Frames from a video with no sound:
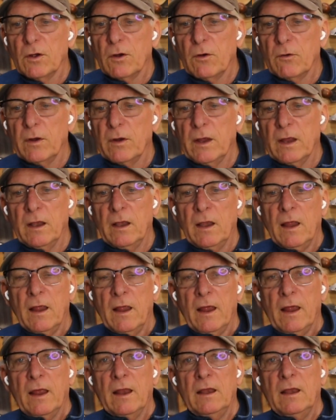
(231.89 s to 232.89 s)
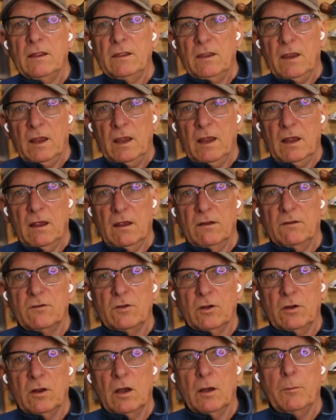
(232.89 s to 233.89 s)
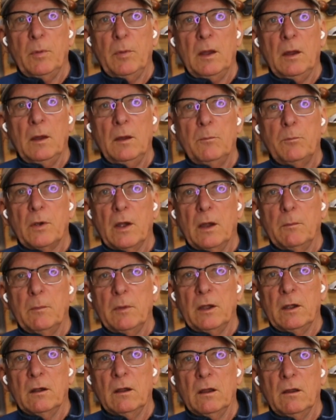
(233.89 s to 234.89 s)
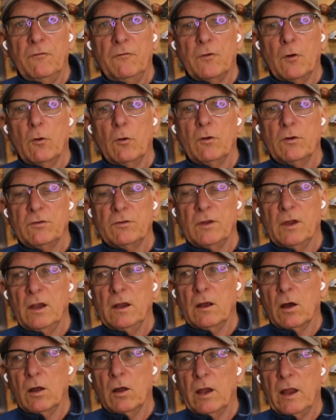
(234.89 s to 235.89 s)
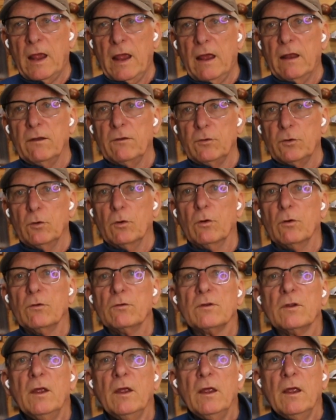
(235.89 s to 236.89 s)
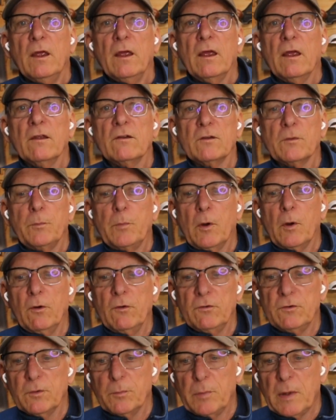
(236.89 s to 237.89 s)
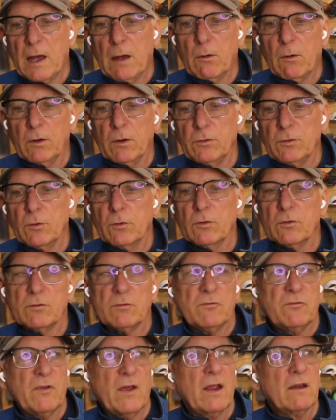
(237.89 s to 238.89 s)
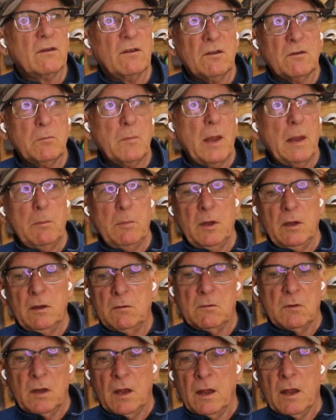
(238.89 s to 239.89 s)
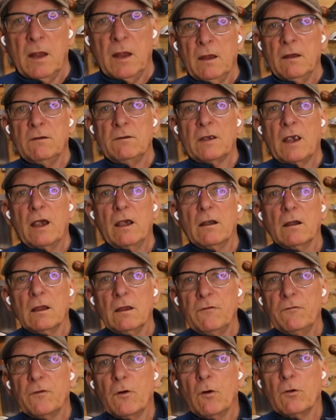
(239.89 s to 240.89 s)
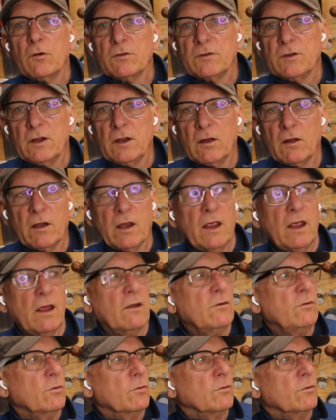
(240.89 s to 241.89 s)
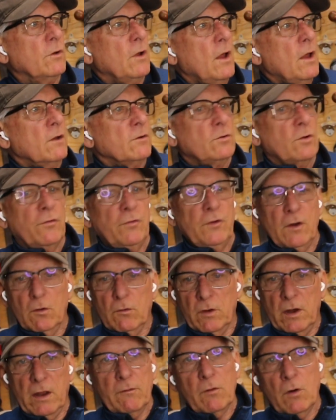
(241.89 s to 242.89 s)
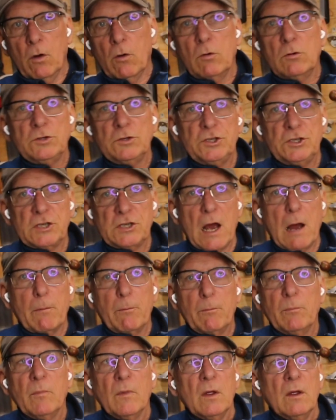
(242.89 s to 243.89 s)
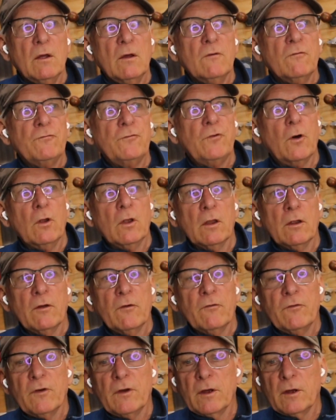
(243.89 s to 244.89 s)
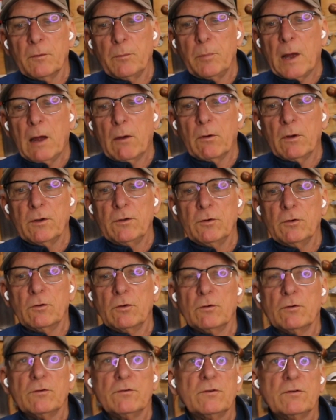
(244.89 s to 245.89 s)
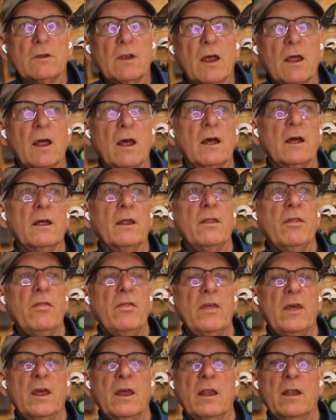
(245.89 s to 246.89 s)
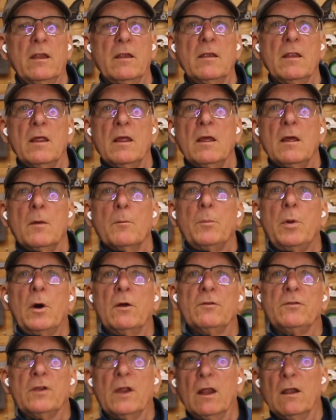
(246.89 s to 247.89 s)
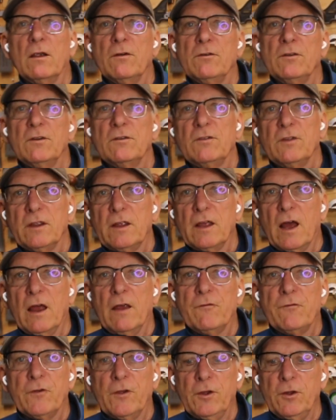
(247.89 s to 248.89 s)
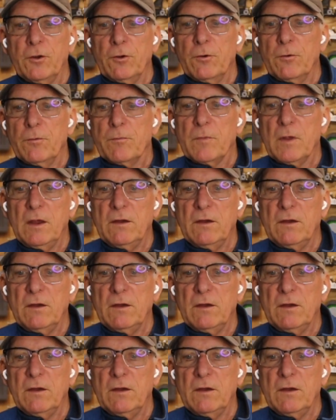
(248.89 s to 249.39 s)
So, and his are going to be primarily focusing on hand tools as opposed to power tools. In fact, is maybe entirely focusing on hand tools. So if you don't have a whole shop full of power tools, then Paul Sellars is the guy for you.